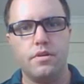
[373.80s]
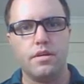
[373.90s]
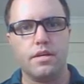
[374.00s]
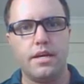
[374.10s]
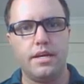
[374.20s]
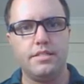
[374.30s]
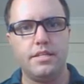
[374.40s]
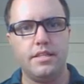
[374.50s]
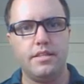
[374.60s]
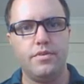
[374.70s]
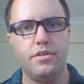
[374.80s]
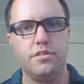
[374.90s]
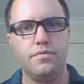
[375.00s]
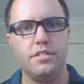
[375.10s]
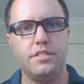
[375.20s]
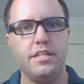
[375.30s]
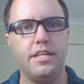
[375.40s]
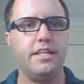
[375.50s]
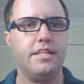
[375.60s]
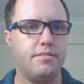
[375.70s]
Okay, so usually when you see
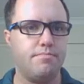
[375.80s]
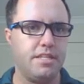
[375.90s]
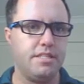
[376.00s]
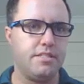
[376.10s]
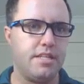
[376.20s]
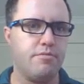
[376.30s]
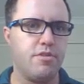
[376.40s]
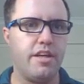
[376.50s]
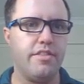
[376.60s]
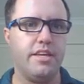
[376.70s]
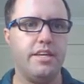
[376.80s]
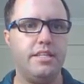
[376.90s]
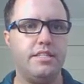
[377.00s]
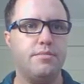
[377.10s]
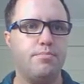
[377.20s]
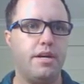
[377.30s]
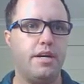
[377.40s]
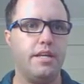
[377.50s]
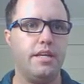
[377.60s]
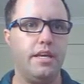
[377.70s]
that, that means saying round this
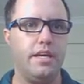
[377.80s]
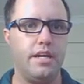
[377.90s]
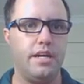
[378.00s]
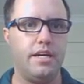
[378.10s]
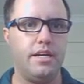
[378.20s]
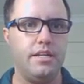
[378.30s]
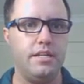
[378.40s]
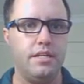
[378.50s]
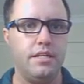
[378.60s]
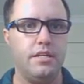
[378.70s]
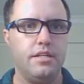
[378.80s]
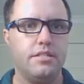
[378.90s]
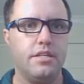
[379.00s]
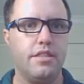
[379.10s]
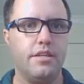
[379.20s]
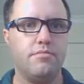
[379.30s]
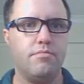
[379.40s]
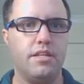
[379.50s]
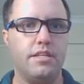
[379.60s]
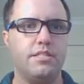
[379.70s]
part here to this
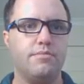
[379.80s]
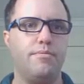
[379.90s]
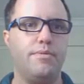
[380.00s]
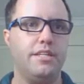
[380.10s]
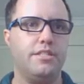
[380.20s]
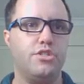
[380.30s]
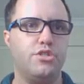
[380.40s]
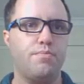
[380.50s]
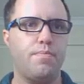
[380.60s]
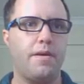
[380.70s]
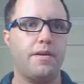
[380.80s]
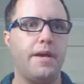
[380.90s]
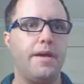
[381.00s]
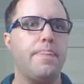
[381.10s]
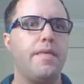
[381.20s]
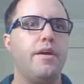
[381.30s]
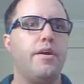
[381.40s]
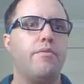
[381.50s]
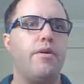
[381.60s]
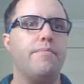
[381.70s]
many decimal places. Okay,
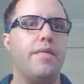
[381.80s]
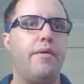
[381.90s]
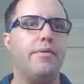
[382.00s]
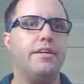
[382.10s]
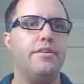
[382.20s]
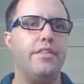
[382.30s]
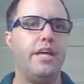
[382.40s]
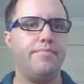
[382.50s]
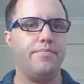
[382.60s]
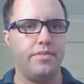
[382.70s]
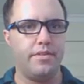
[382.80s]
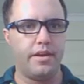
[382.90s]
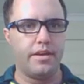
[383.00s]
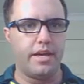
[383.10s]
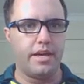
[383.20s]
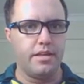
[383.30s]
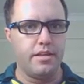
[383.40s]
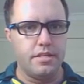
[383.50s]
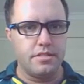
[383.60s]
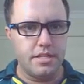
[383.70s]
right, how are we going to do that? Okay,
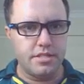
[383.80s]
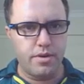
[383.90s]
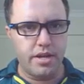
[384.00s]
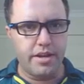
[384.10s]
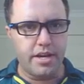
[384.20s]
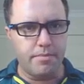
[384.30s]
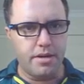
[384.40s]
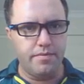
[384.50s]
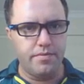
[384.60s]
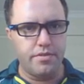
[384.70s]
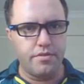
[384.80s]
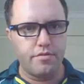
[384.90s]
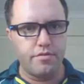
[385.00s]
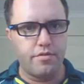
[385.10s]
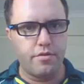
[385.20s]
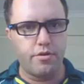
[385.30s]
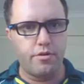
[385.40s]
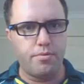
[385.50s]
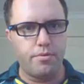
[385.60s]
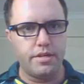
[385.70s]
so let's write our number,
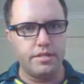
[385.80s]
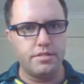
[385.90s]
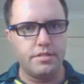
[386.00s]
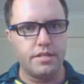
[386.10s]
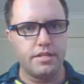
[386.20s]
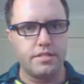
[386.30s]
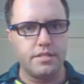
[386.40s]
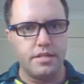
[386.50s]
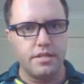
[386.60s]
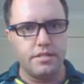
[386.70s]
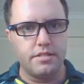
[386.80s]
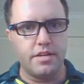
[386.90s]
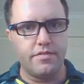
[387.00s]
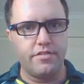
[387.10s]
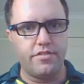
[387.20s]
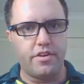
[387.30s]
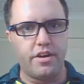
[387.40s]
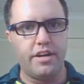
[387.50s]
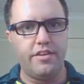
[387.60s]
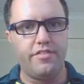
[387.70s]

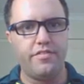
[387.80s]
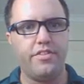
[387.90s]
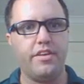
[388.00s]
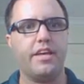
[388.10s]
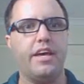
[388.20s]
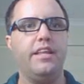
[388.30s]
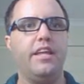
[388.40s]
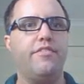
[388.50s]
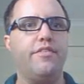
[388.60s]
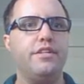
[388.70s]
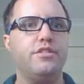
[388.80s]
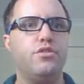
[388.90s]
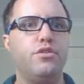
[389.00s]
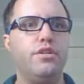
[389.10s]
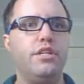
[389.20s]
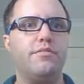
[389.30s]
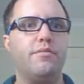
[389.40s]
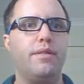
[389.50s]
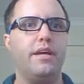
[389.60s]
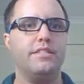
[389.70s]
4.675. Okay, now if we want two
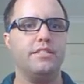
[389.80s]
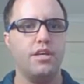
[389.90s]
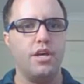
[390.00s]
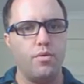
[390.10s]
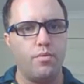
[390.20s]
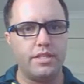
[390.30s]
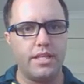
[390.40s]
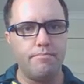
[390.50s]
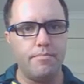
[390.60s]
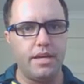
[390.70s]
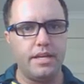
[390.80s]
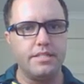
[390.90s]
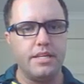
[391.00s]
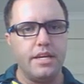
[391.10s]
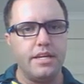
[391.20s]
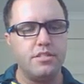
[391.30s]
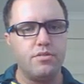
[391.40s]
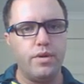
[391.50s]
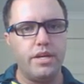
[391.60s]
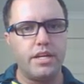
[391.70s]
decimal places, what that means is that
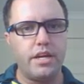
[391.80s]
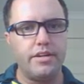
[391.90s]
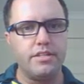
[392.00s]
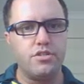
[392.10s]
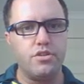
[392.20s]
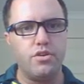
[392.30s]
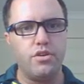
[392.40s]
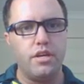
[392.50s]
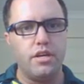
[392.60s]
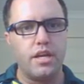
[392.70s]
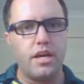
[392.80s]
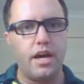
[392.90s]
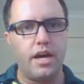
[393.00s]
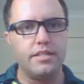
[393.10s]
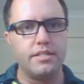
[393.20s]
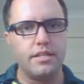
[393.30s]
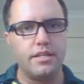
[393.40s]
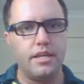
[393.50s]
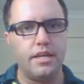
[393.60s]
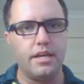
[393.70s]
we are going to cut
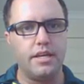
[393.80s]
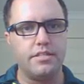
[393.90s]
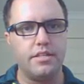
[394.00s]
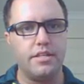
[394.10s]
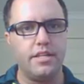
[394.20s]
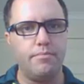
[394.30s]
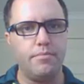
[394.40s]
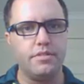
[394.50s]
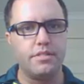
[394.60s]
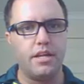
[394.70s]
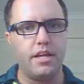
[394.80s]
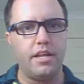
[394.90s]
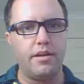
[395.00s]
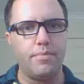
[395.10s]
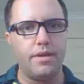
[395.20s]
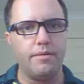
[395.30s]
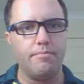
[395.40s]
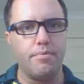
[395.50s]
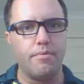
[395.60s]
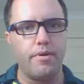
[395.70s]
here. So the number is going to end up being
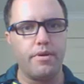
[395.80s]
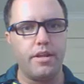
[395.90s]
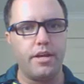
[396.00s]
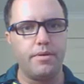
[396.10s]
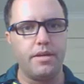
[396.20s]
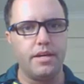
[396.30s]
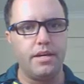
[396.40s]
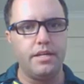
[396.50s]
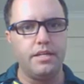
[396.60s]
broken up here